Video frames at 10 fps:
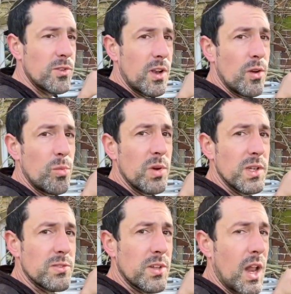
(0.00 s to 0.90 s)
a little
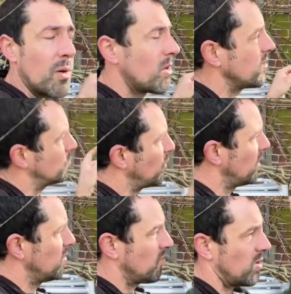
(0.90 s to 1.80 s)
bit slower. There's
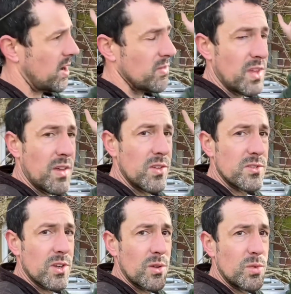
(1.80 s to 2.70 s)
one round the other
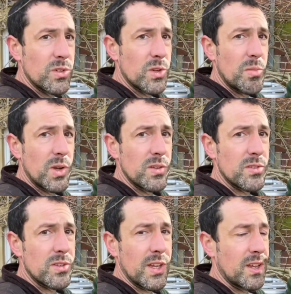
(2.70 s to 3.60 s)
side which I might
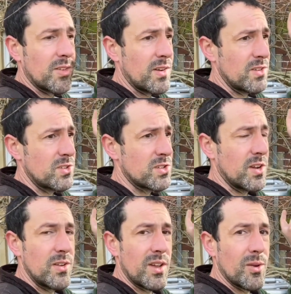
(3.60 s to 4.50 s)
take you around and show
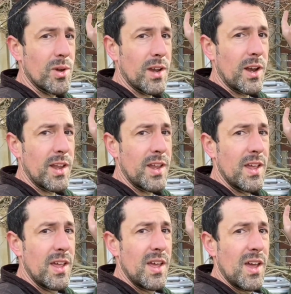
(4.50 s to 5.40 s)
you quickly,
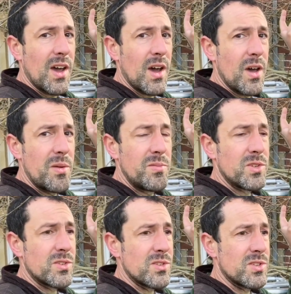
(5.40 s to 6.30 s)

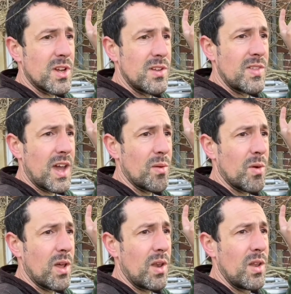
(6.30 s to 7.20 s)
just to show you that
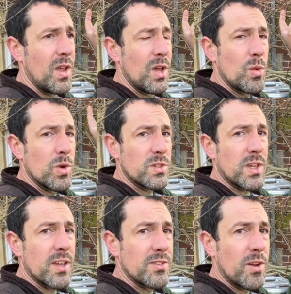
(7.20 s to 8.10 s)
one, which
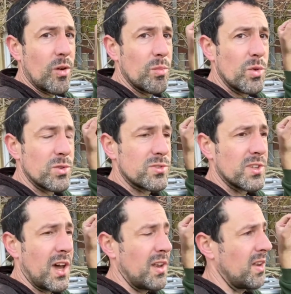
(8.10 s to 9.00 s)
gets a lot more
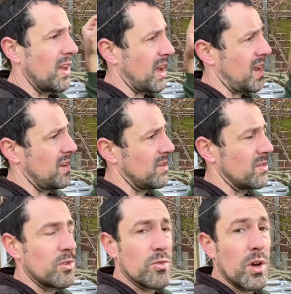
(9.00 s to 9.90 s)
sun and
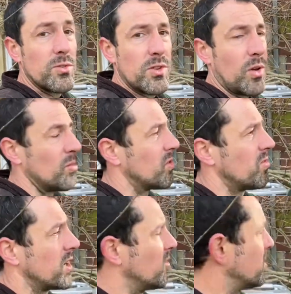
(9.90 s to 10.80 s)
grows a lot more
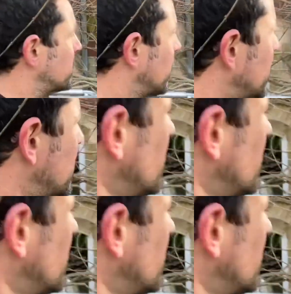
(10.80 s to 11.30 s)
vigorously.